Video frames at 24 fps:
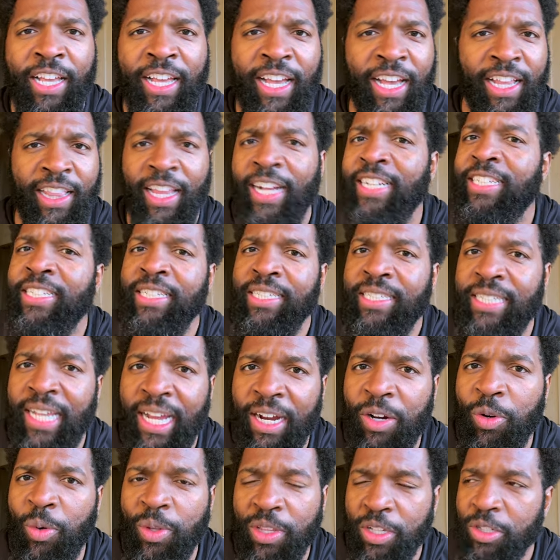election
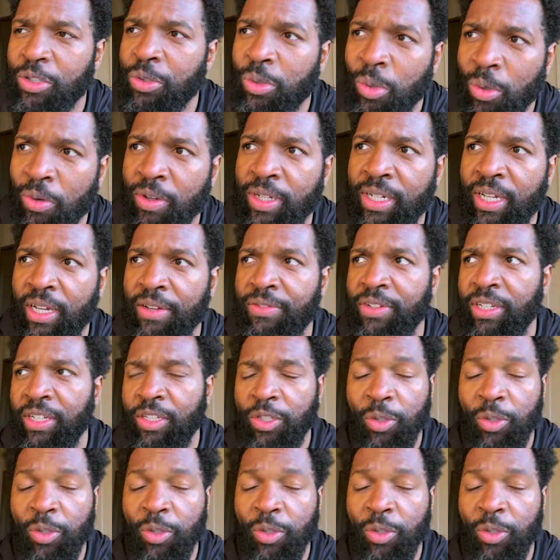cycle and the story of it,